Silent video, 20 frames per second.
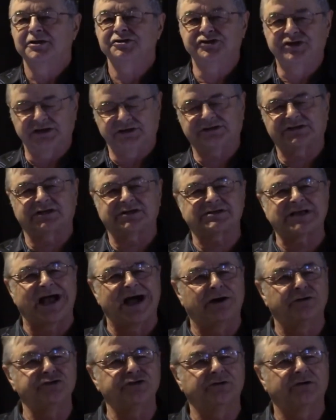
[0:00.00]
This is
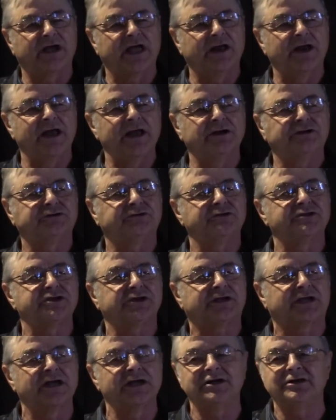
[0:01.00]
how you get into
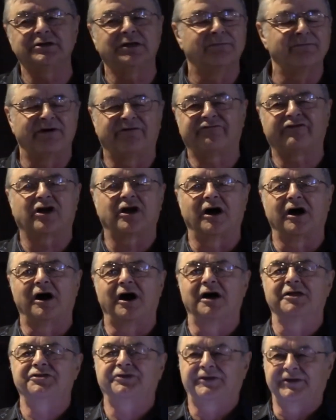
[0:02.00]
the kingdom of
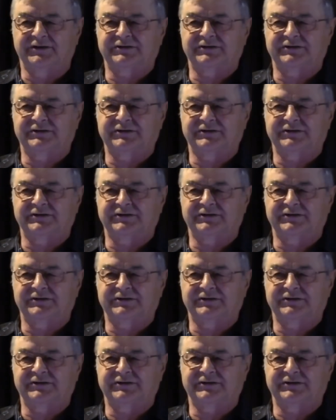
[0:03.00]
God.